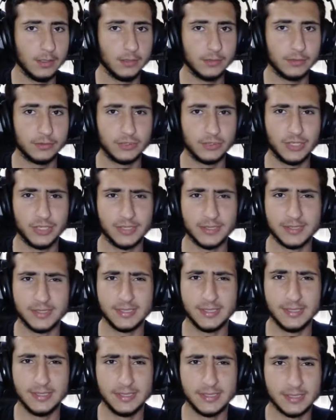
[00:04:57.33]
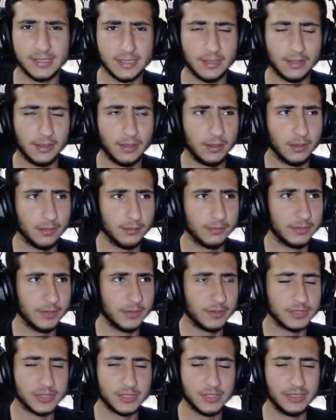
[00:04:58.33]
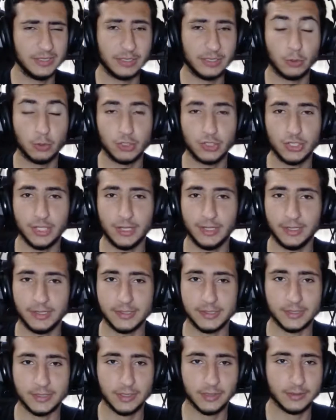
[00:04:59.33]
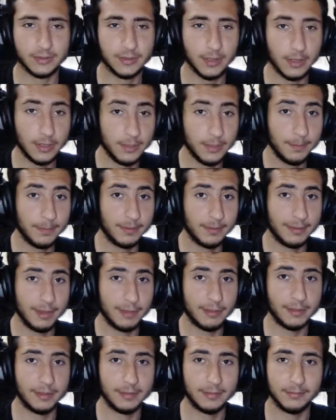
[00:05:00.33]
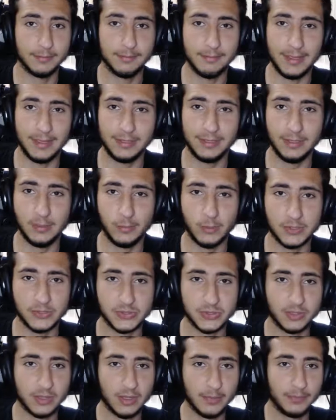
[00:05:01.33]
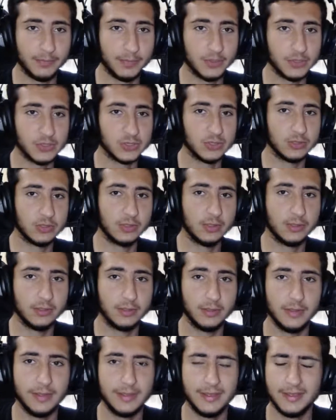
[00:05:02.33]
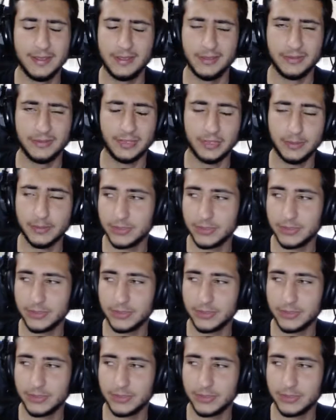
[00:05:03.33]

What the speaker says: Chelsea's they're still negotiating, it's not done, but I think Mendy wants to come. Personal terms